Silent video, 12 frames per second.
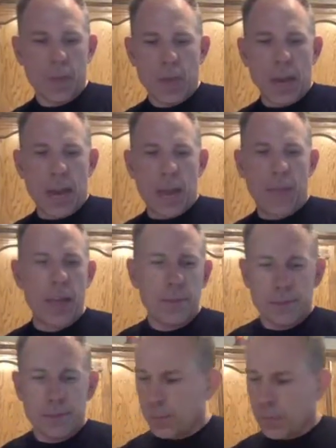And then
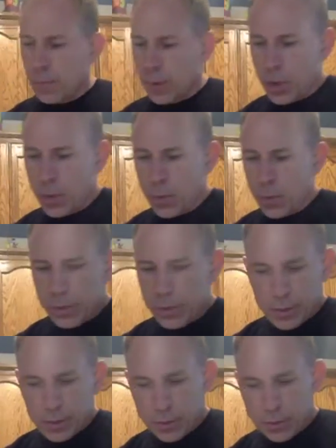you want to do
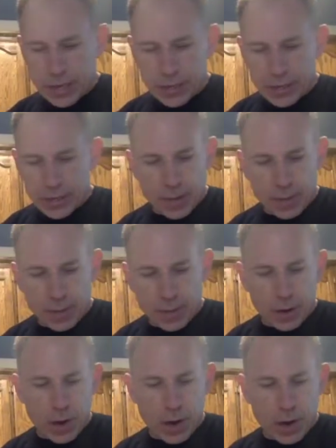some grass-fed butter.
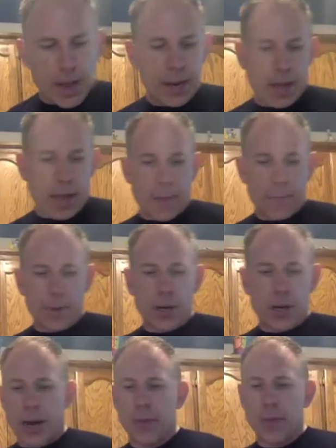I happen to
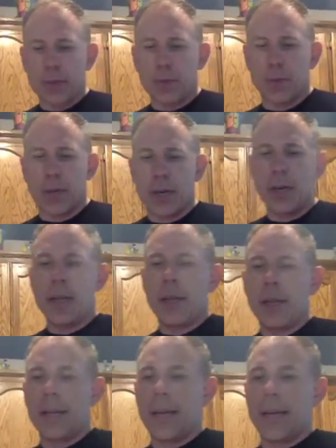grab this one.
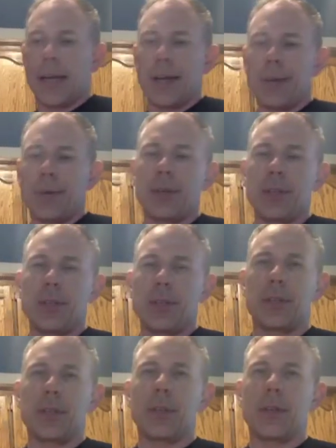
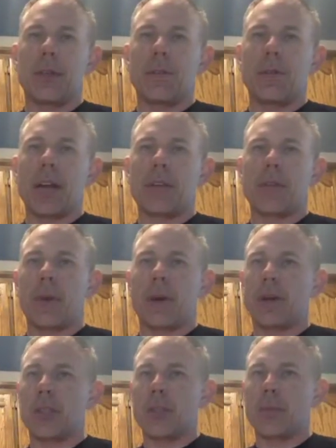So grass-fed butter
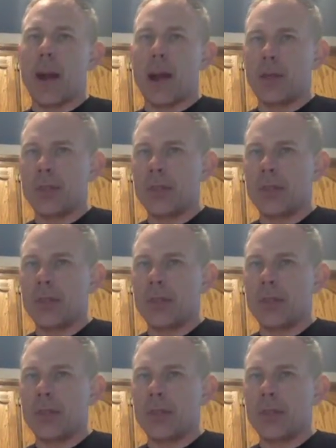at Sprouts.